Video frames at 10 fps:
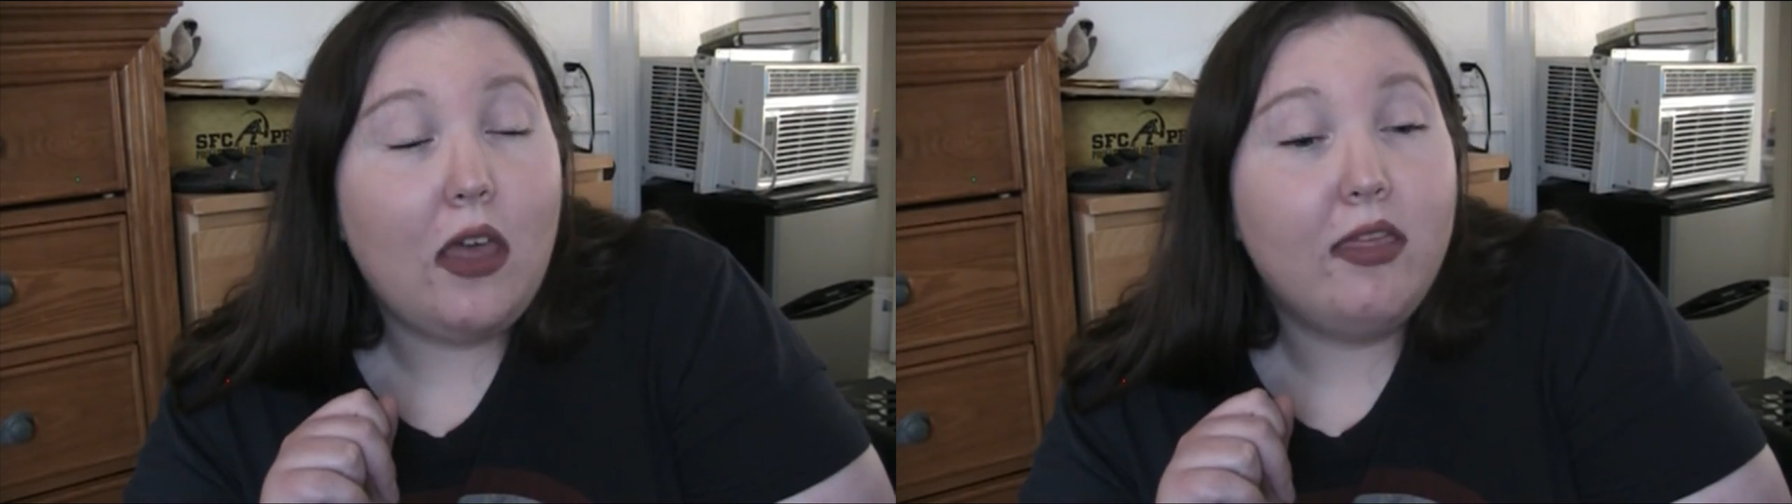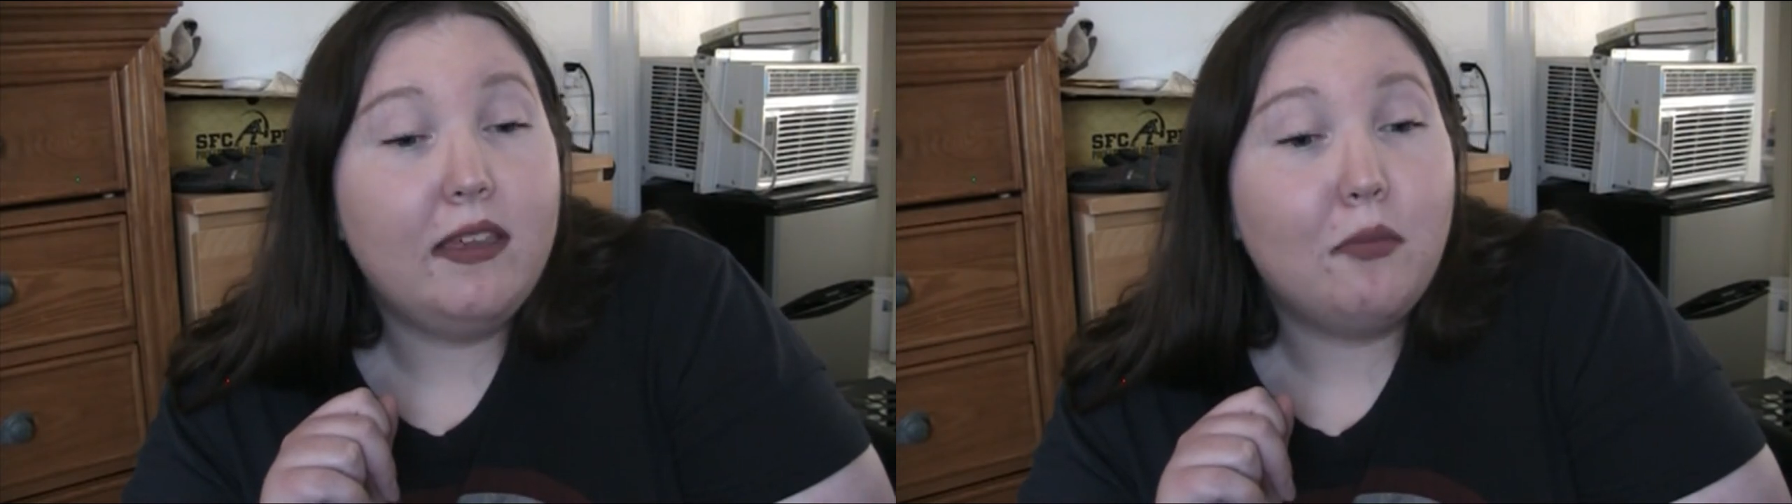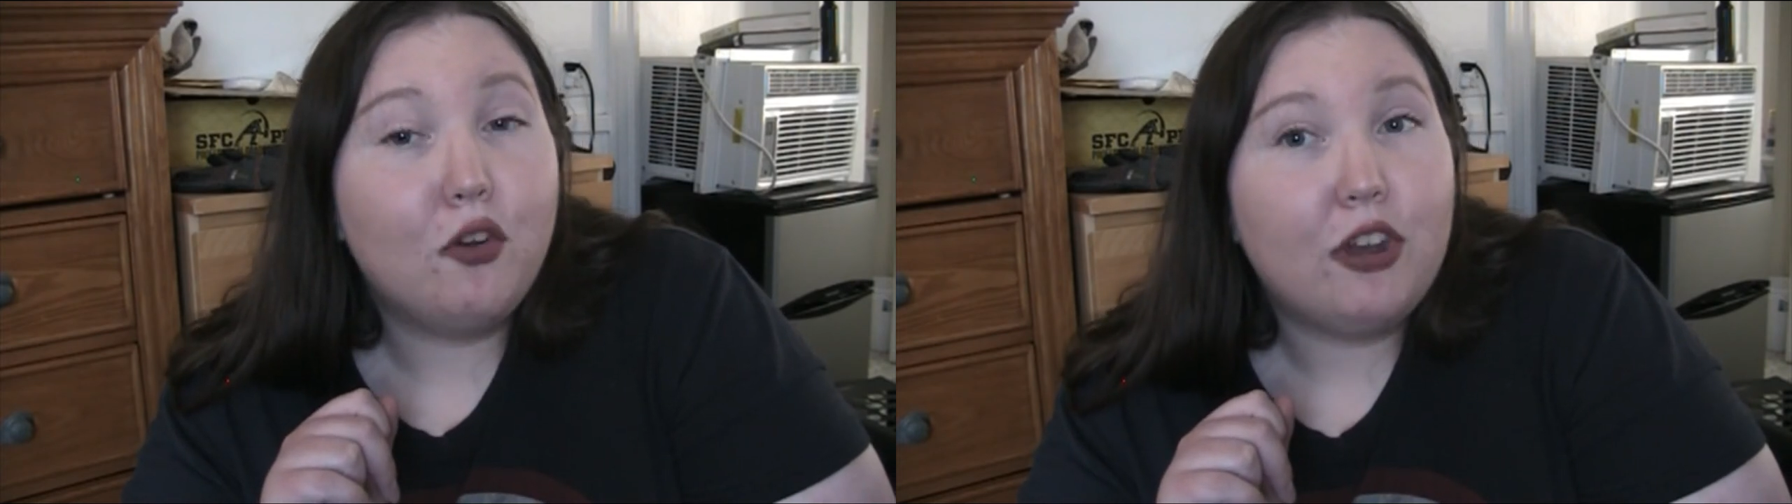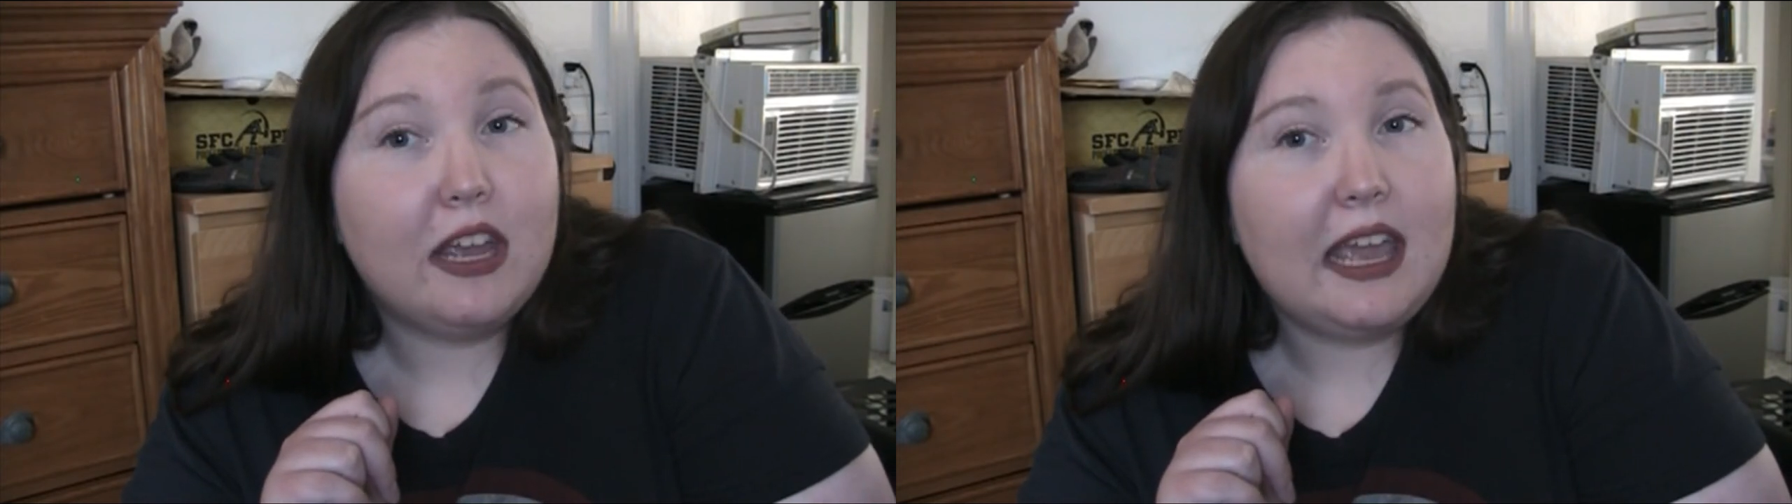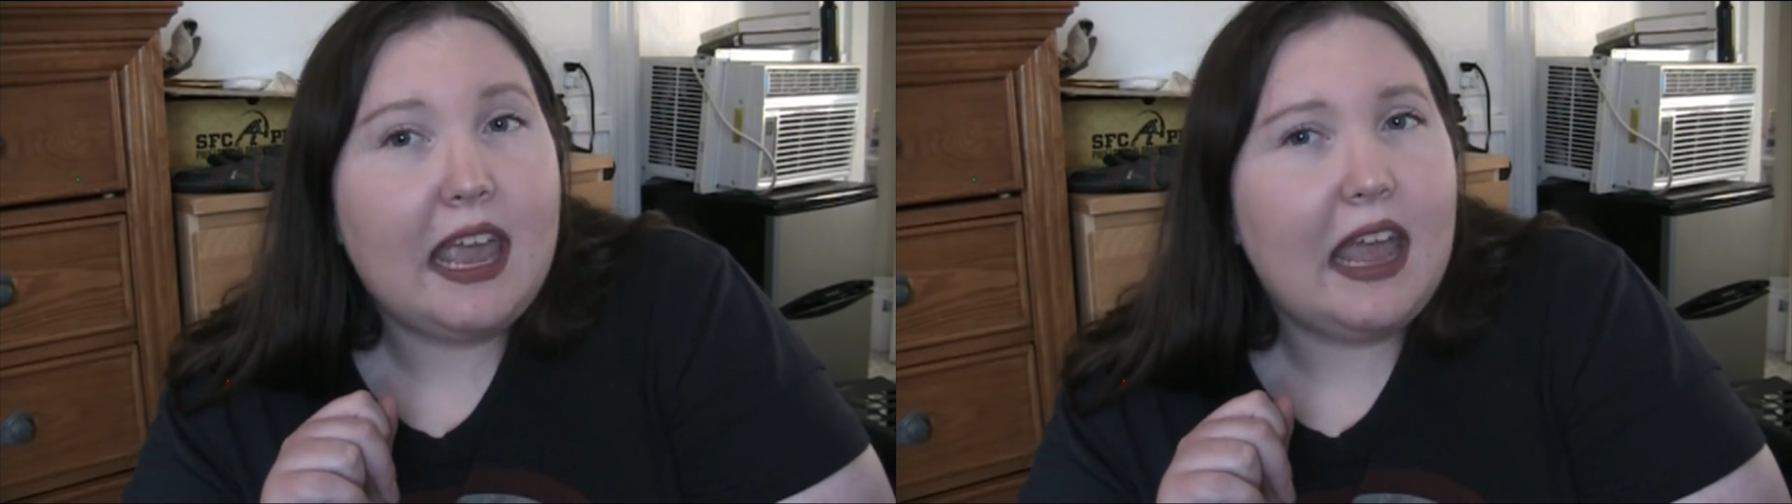the
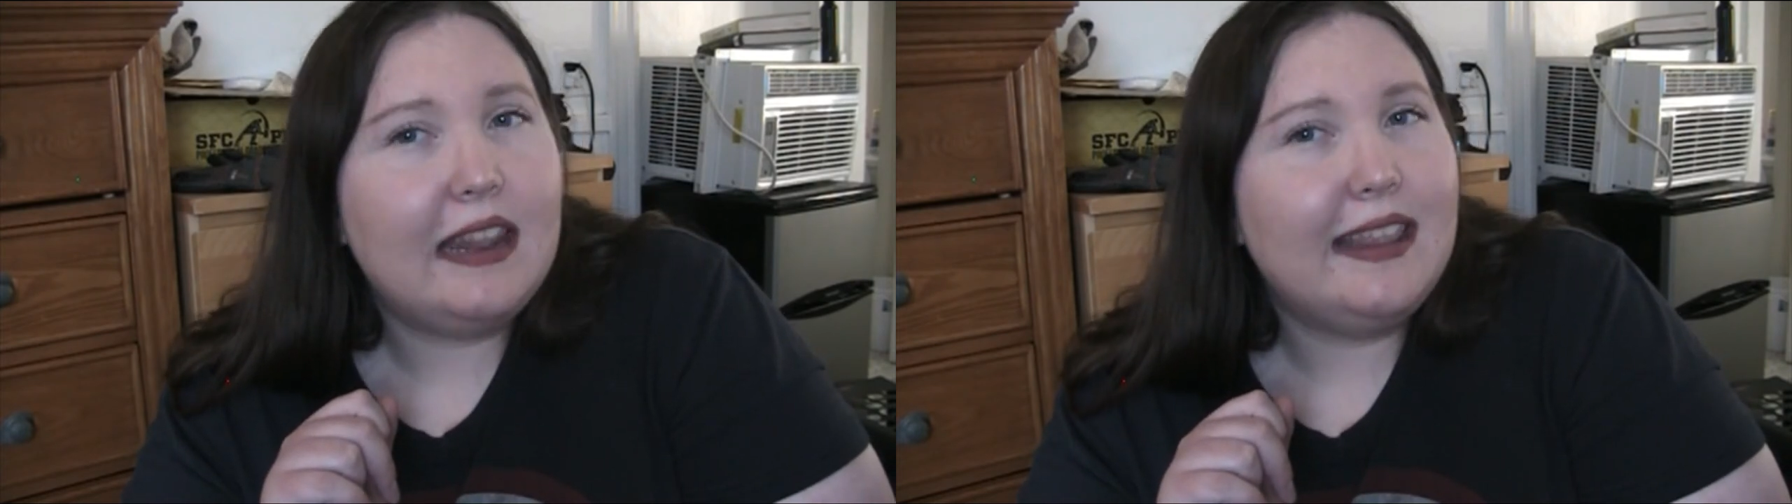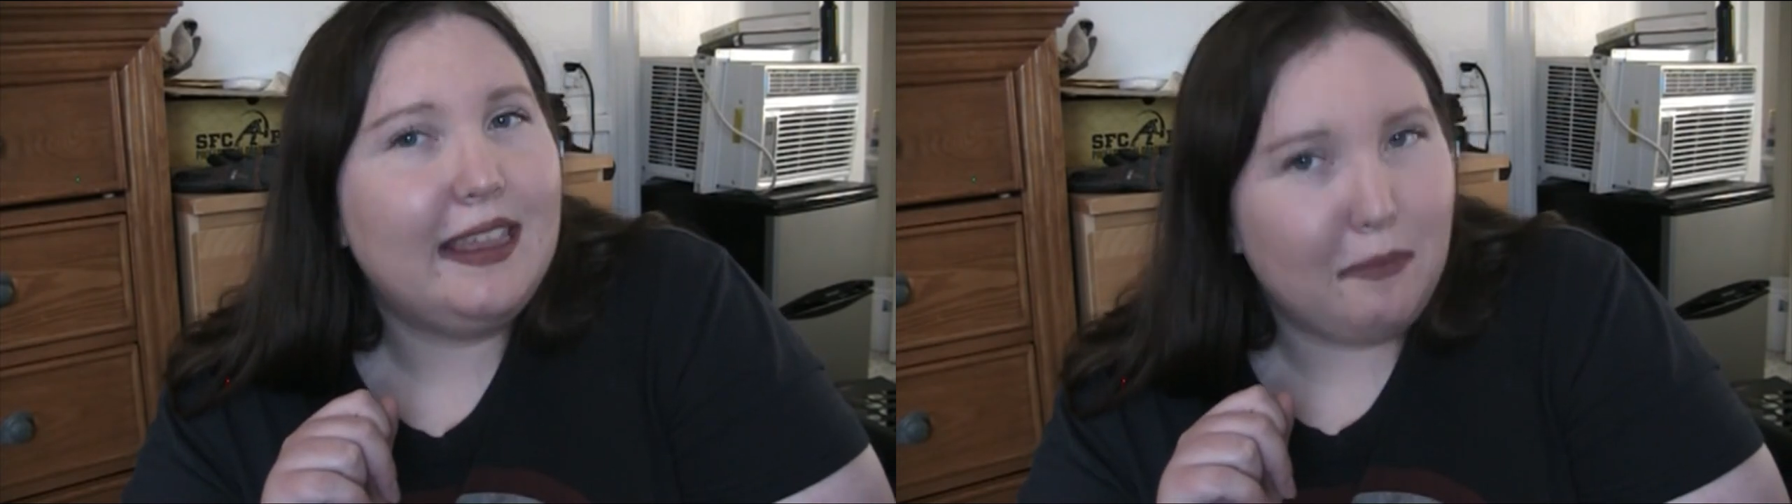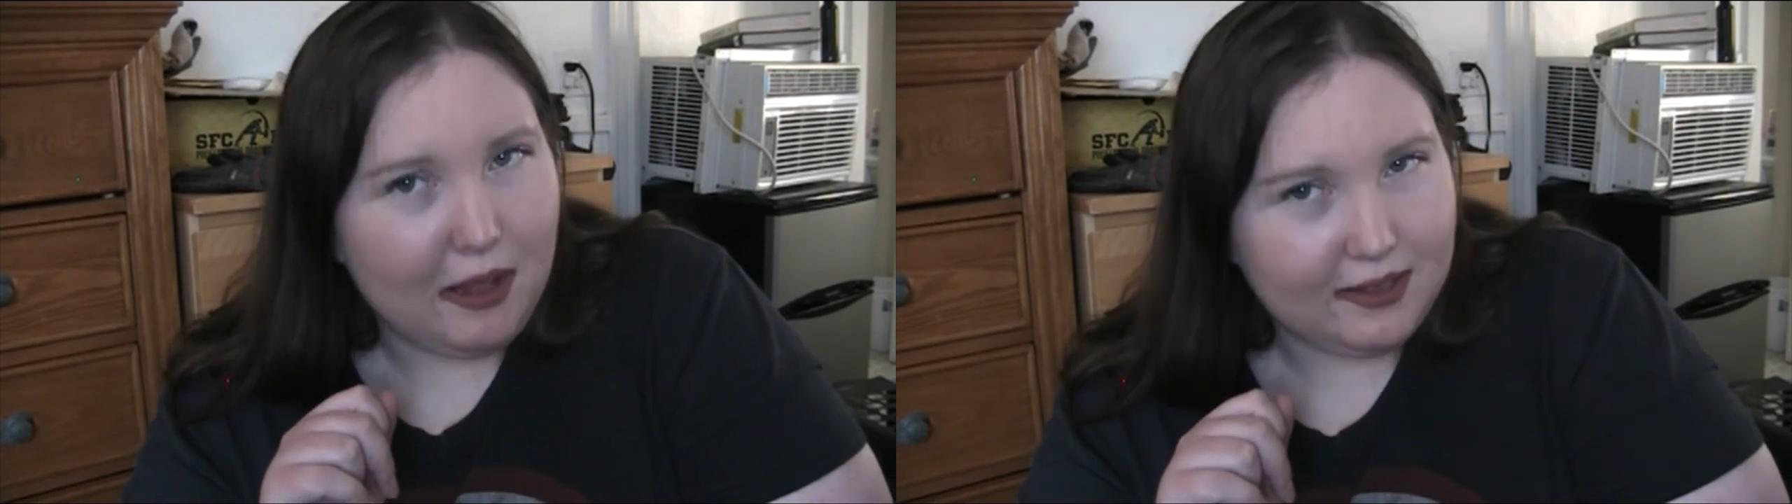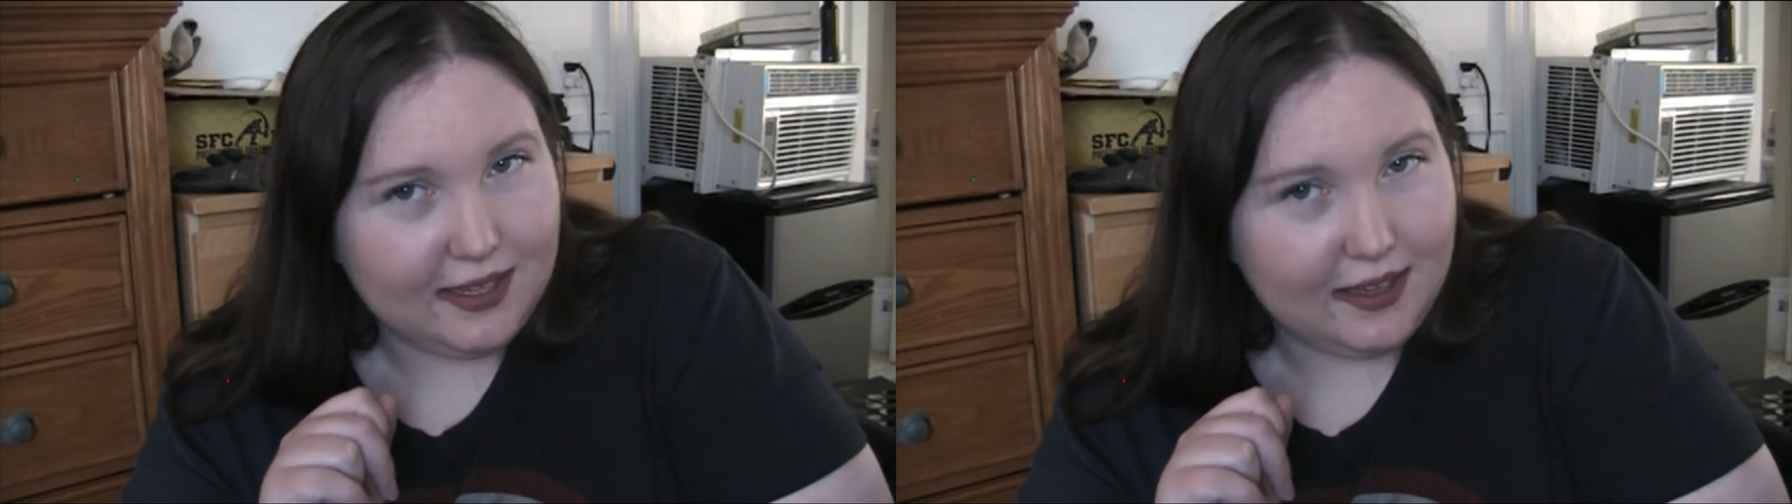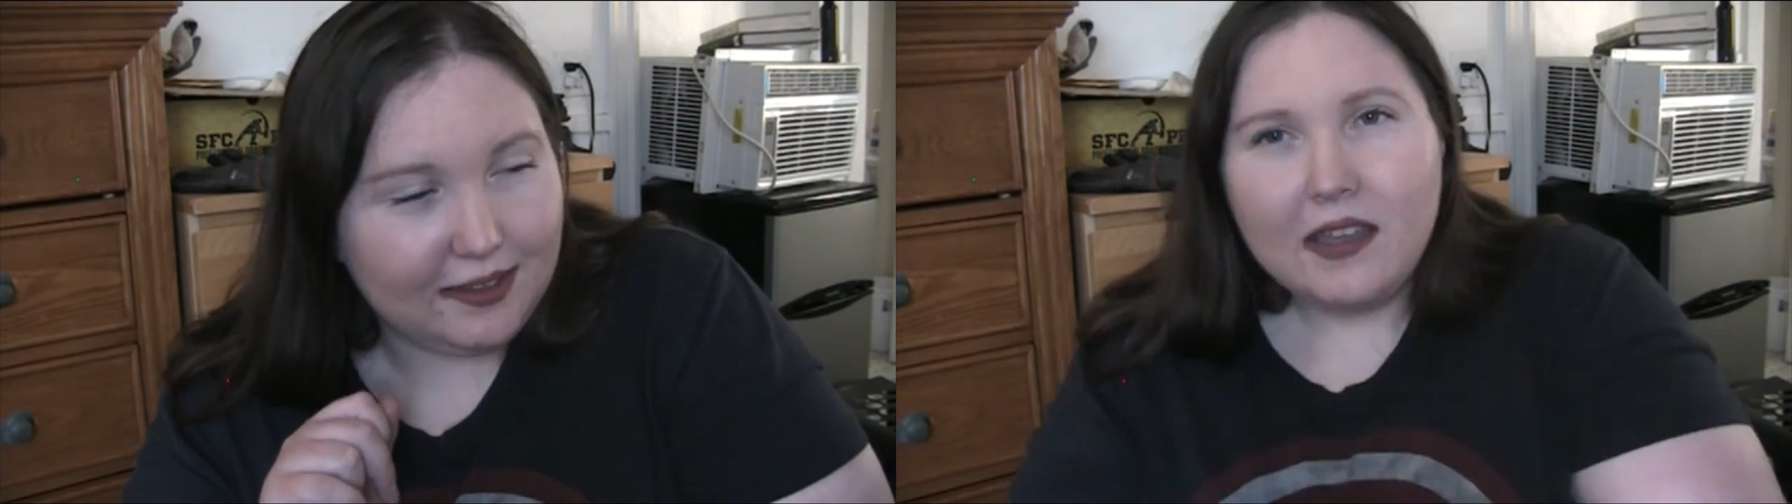burning and the
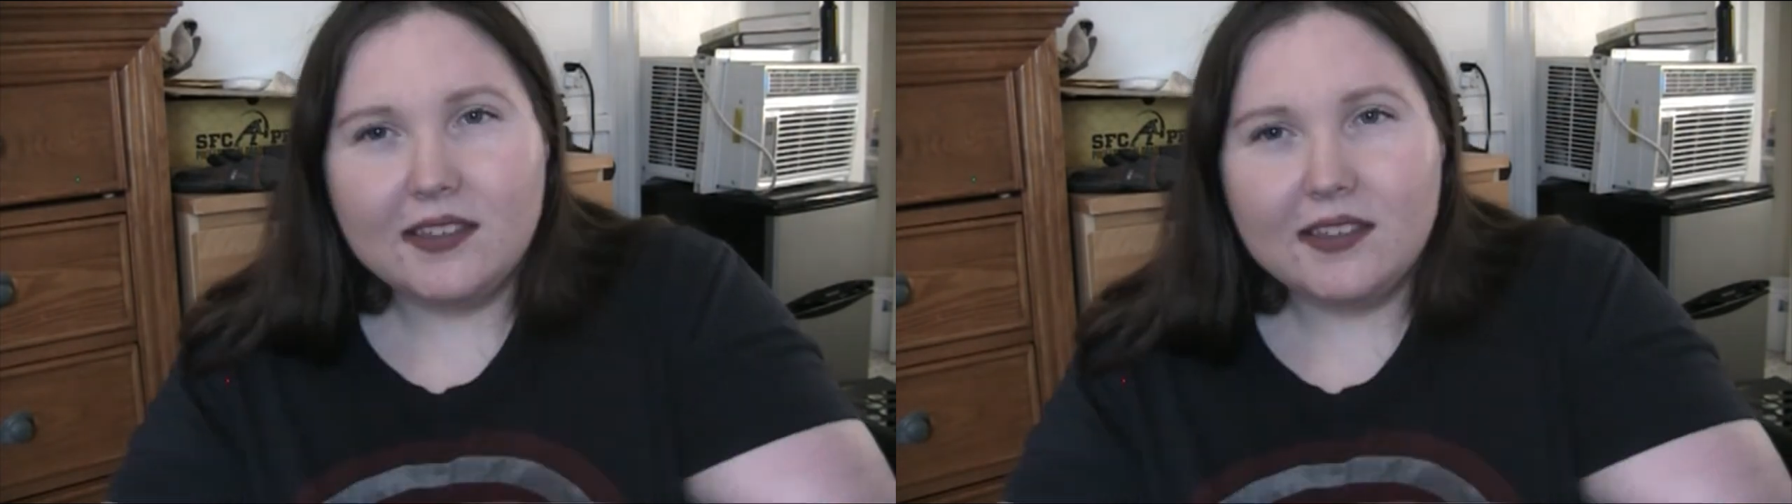melting.